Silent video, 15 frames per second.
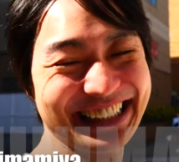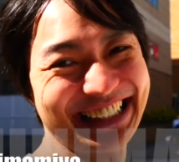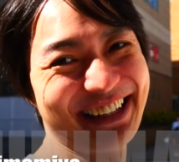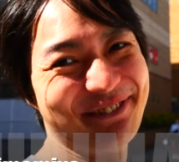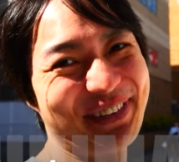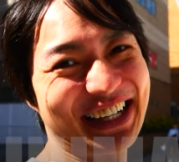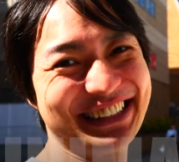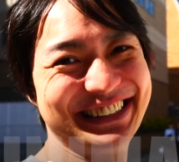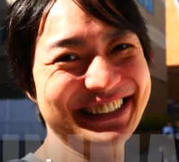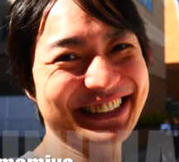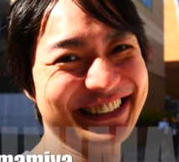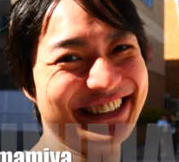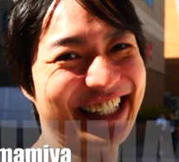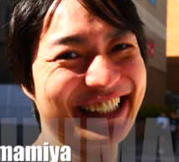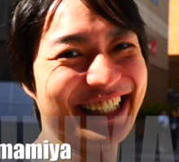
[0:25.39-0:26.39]
I came back to
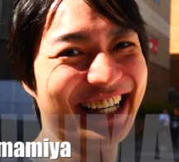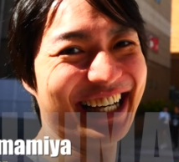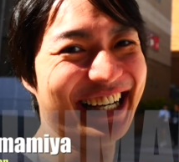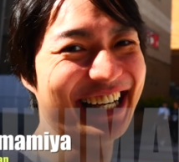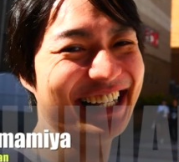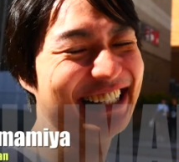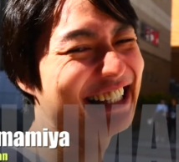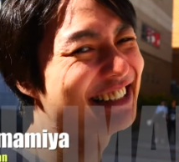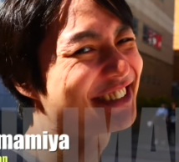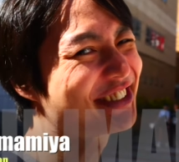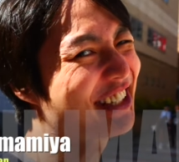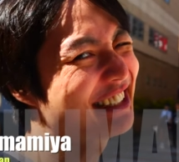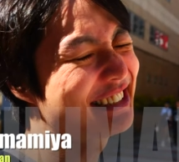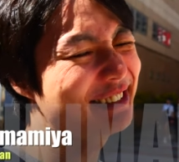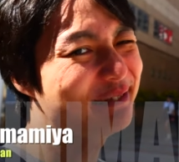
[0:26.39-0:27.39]
Osaka and then
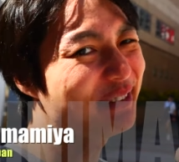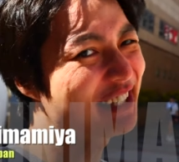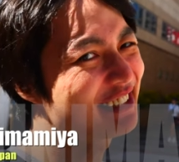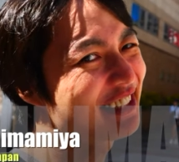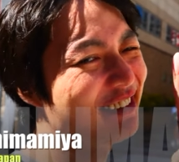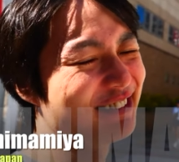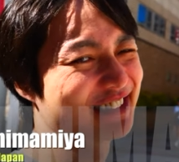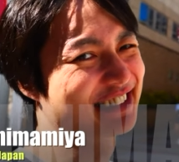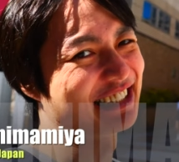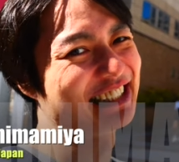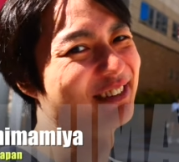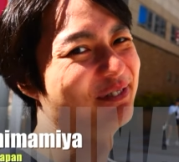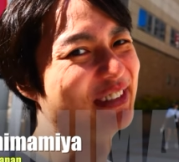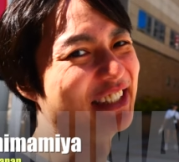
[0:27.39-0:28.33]
tried to make an Osaka